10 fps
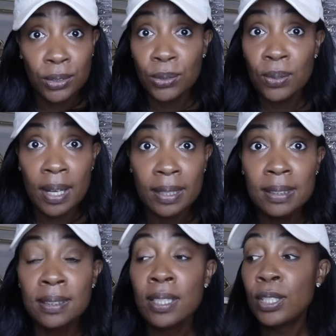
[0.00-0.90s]
You
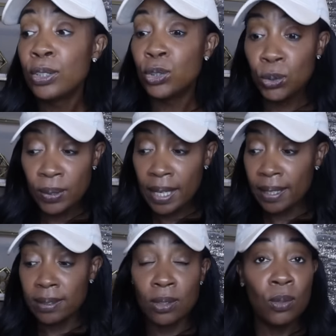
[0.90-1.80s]
guys, do
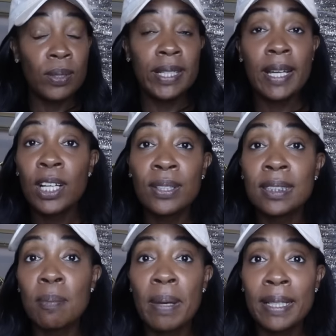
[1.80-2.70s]
that. Don't inherit
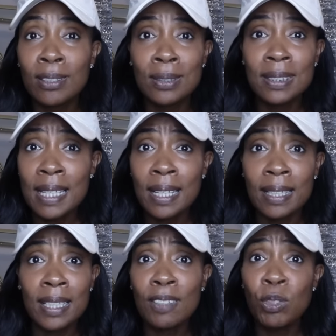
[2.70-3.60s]
somebody else's
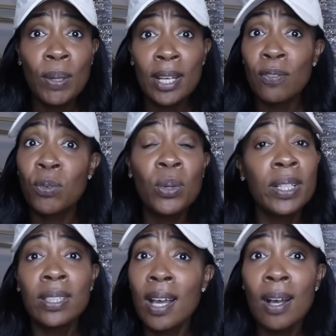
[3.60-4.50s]
headache. And if you can't afford
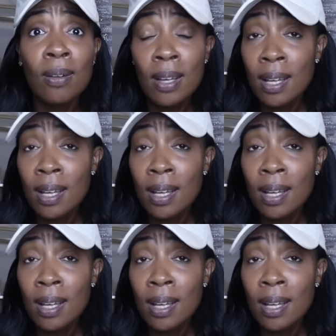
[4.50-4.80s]
it, y'all,